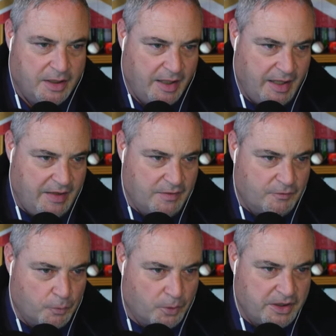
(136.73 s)
And the
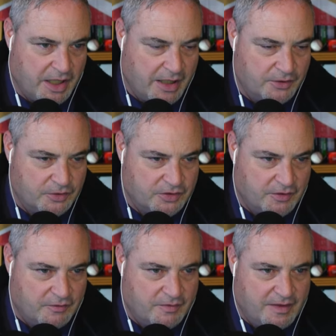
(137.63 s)
49ers,
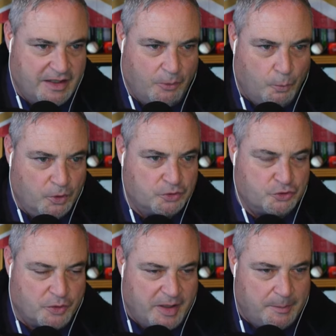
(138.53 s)
will
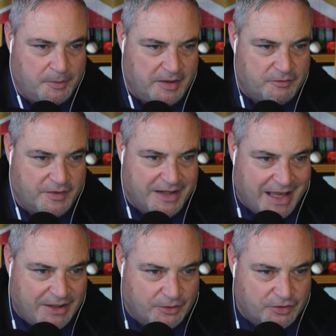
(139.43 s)
Trey play for the
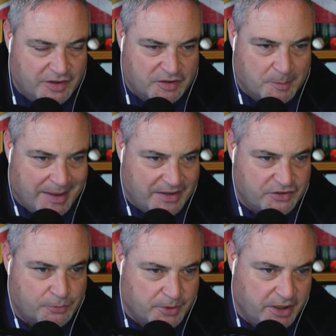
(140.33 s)
Niners is minus
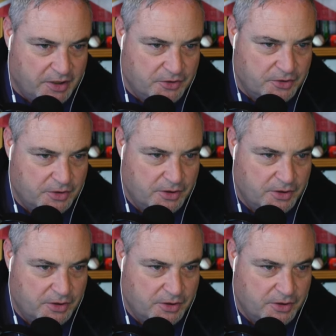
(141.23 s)
300.